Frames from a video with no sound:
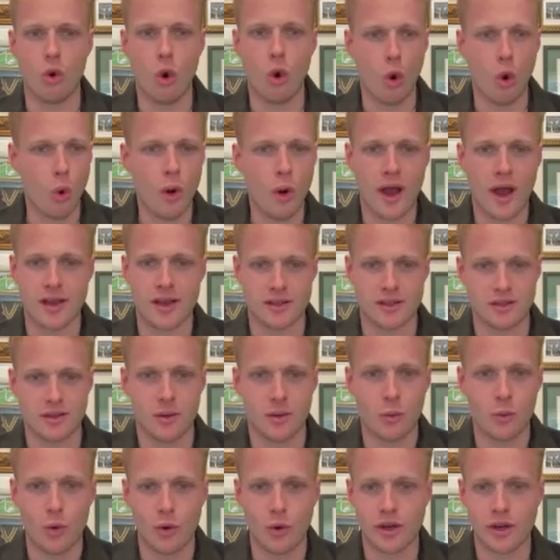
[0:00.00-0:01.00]
always
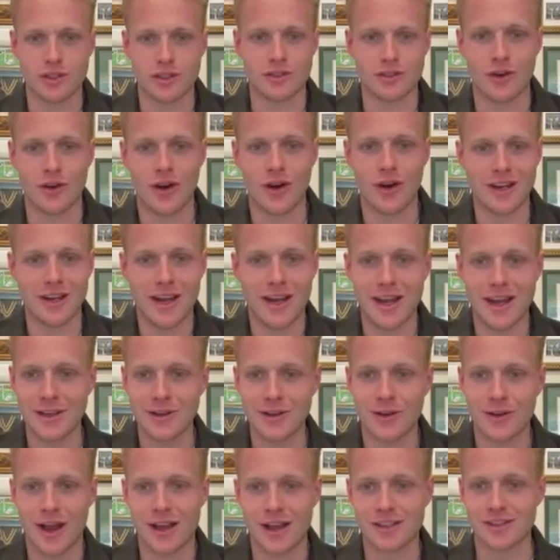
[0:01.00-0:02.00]
a warning sign in
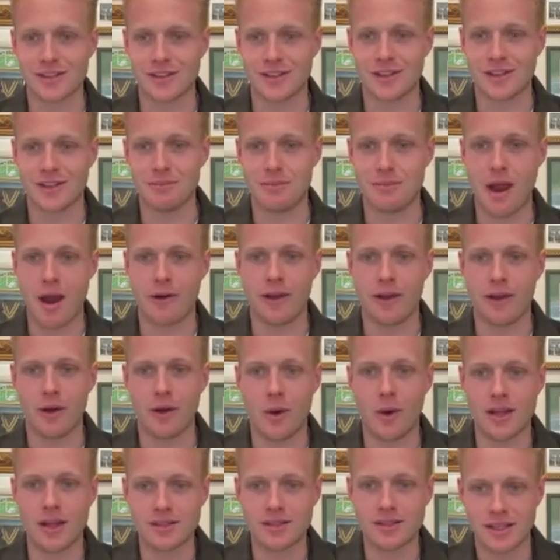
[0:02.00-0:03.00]
any race. I think barrier
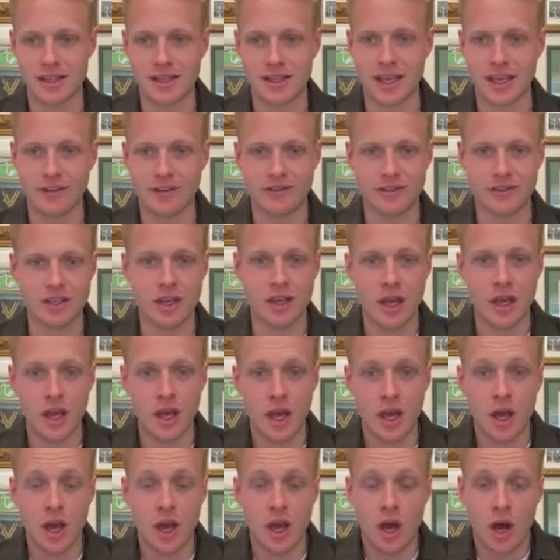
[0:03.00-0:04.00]
1's a gift.
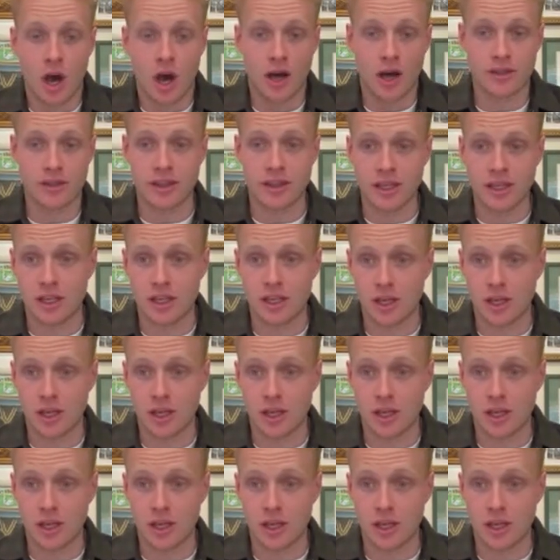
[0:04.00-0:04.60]
I think